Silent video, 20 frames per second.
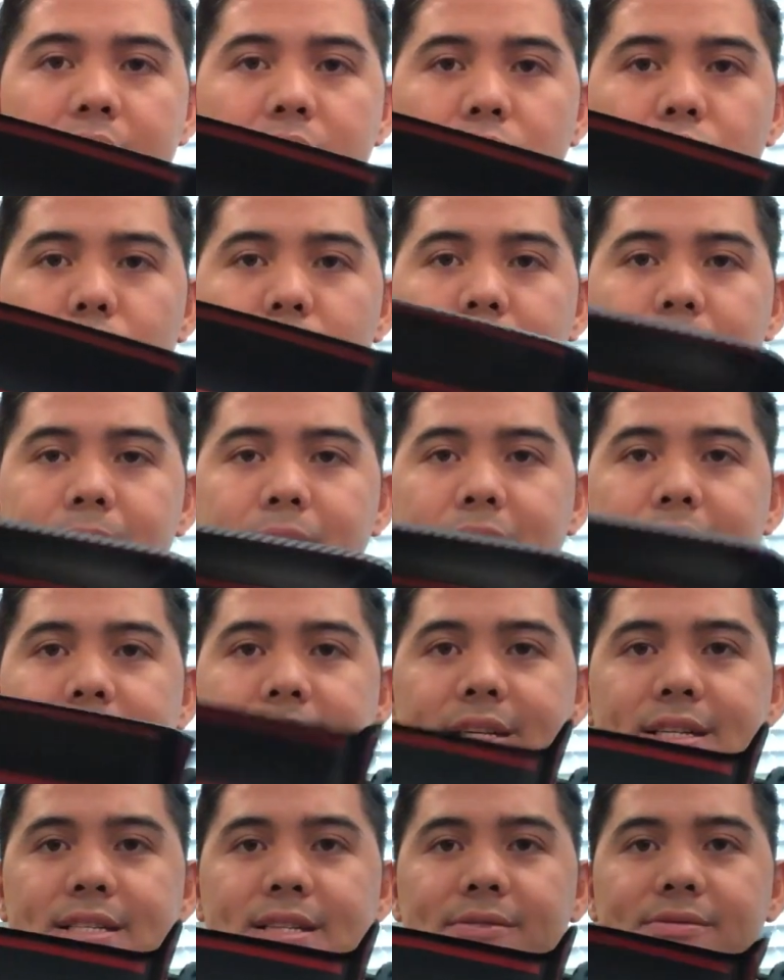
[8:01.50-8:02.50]
3M
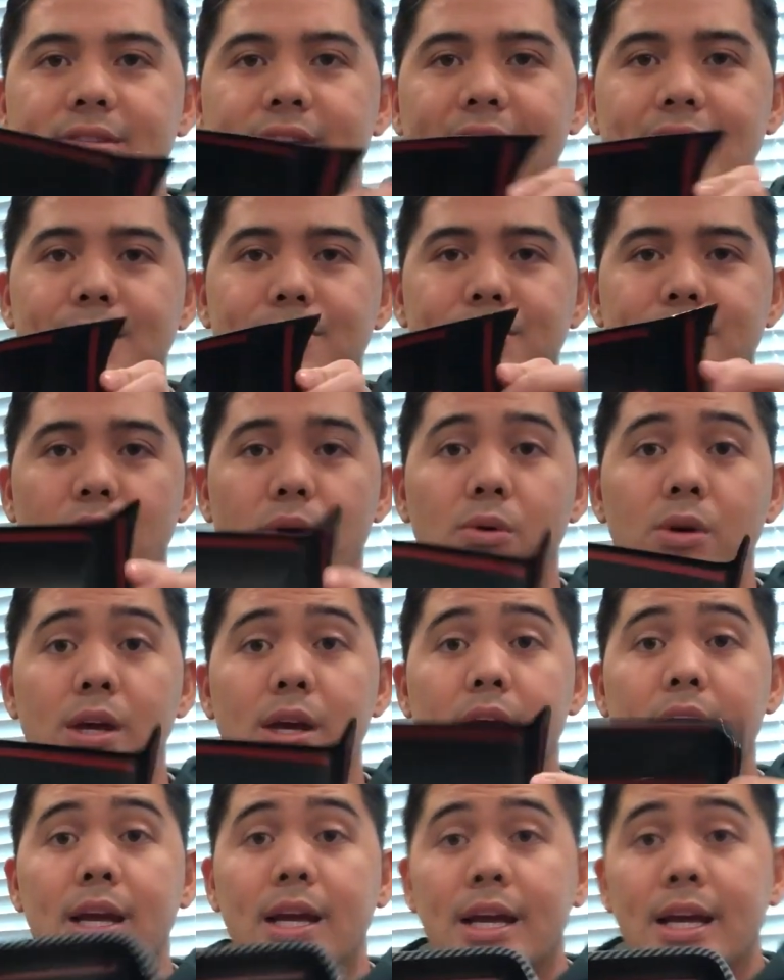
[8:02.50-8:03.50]
adhesive tape. So
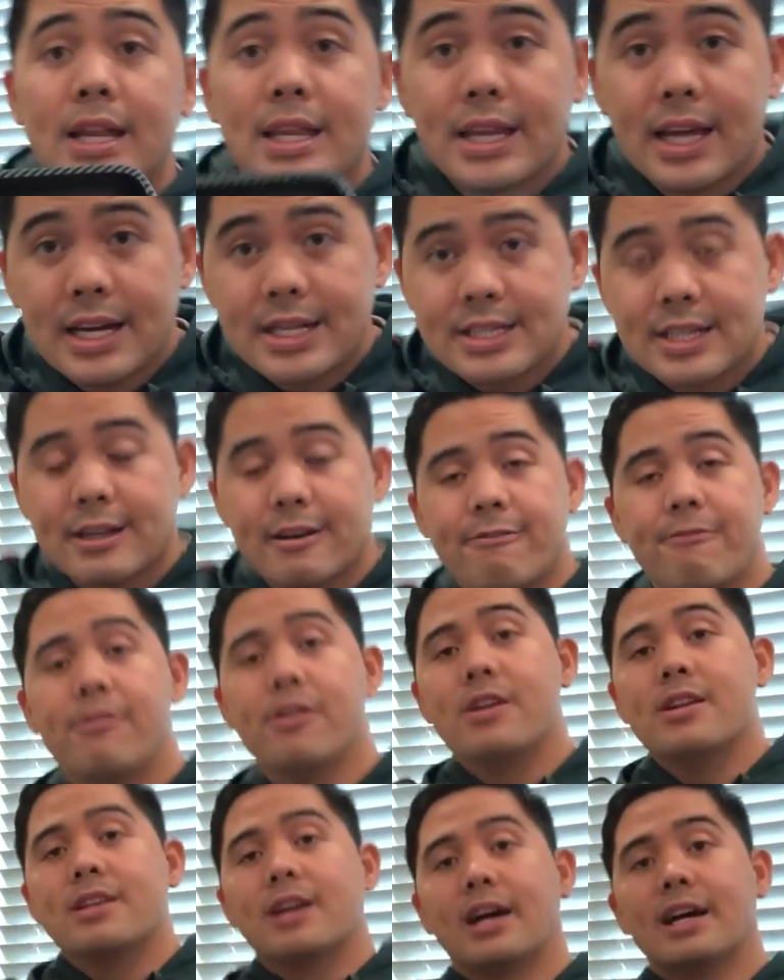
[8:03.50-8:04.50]
that's gonna
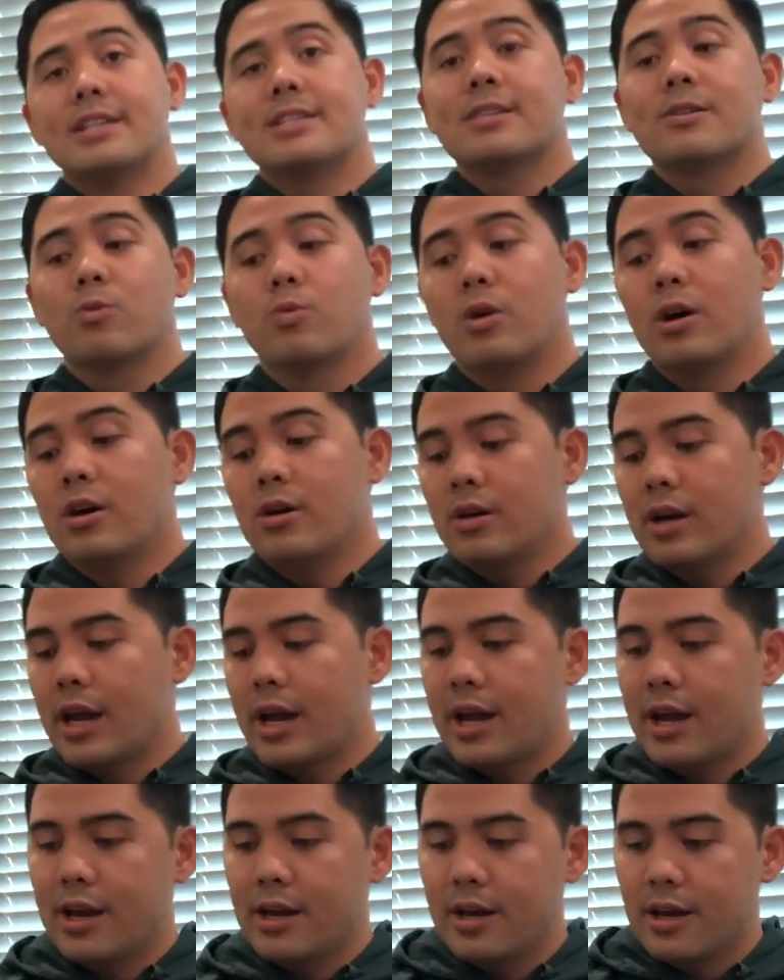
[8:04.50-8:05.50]
fit nice and well,
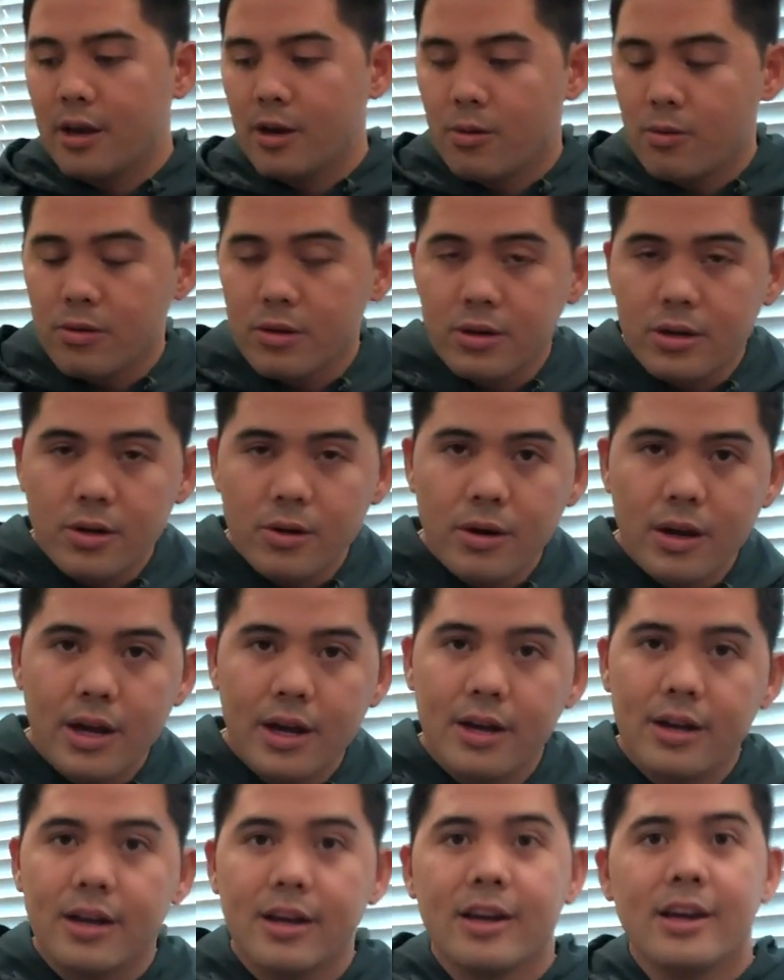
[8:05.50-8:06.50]
and we're gonna go
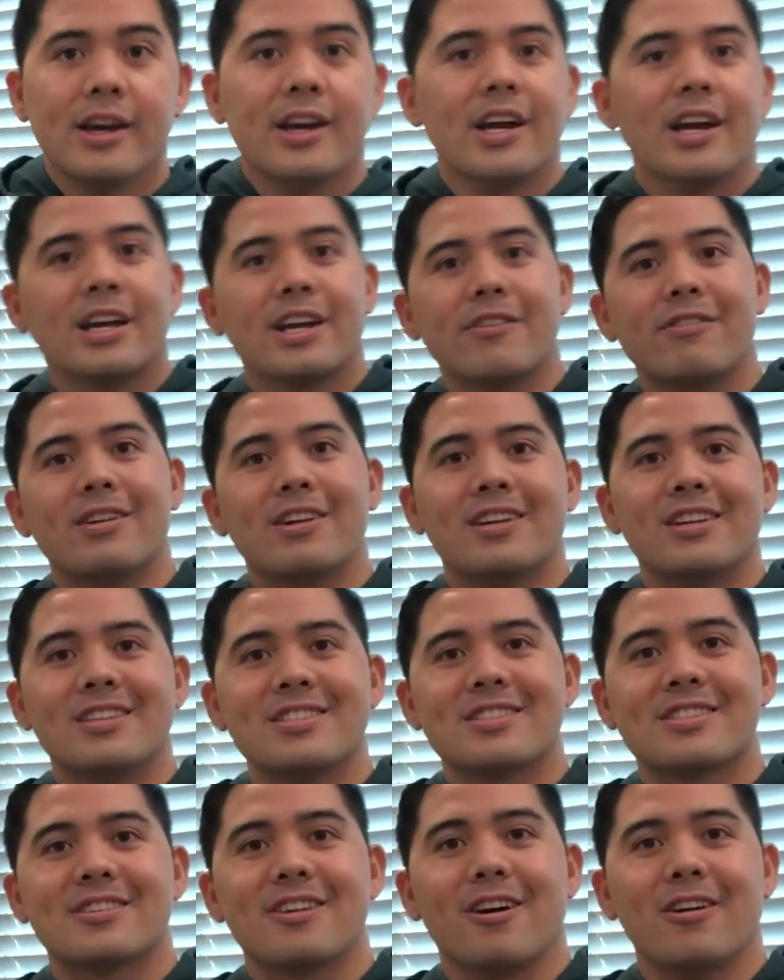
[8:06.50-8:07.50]
ahead and give it an
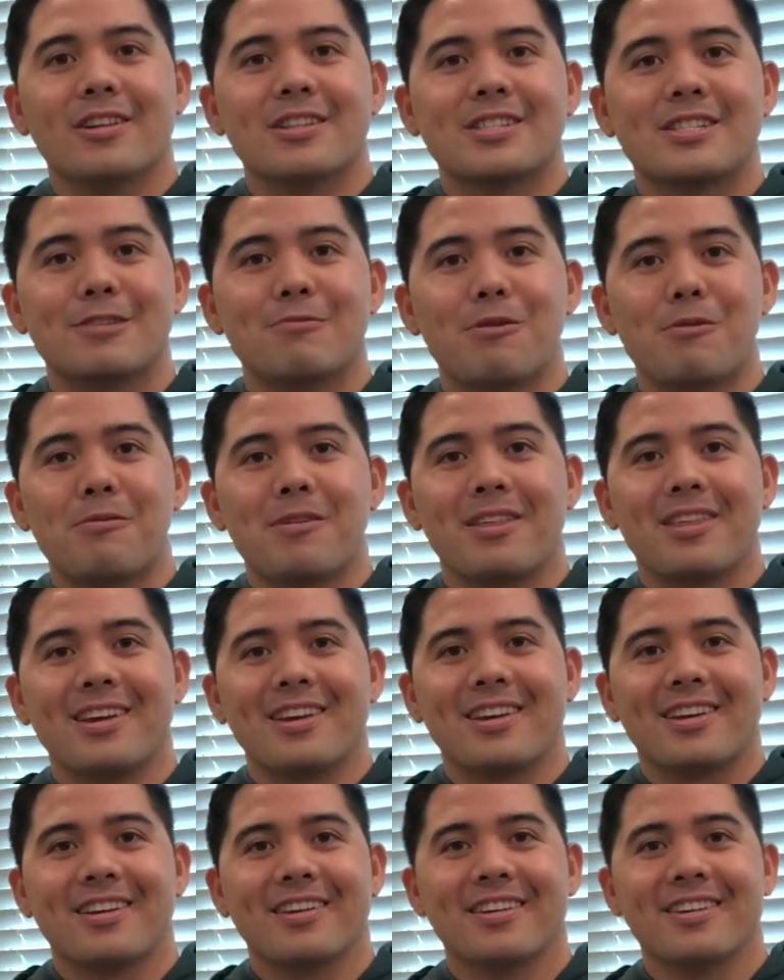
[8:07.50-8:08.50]
install. Let's see what we
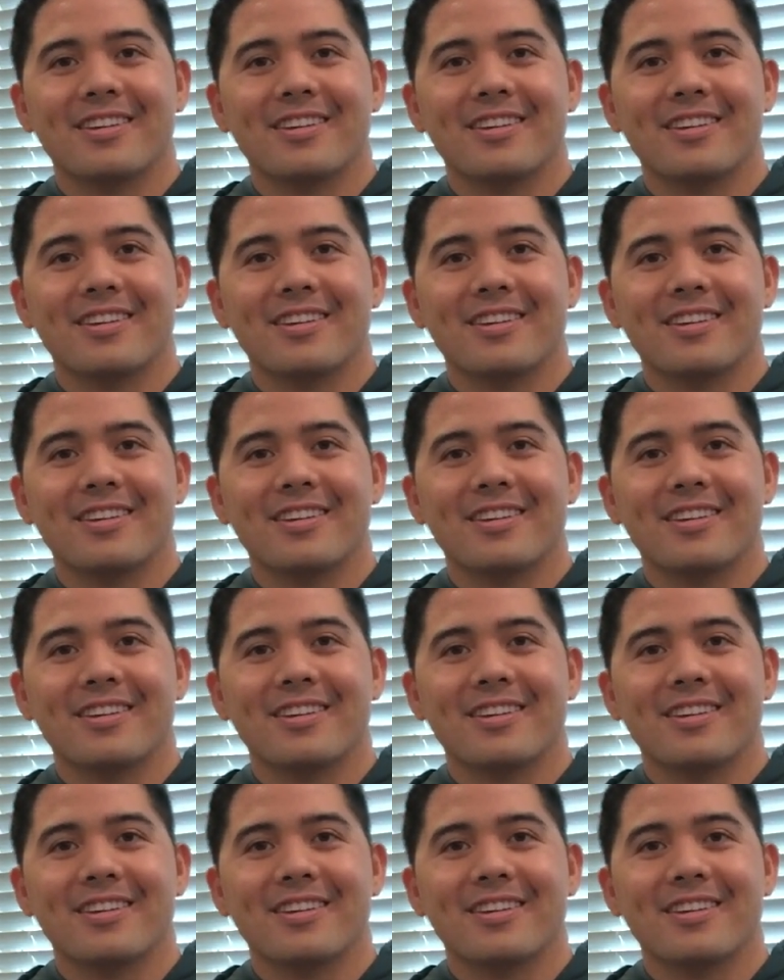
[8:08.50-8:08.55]
think.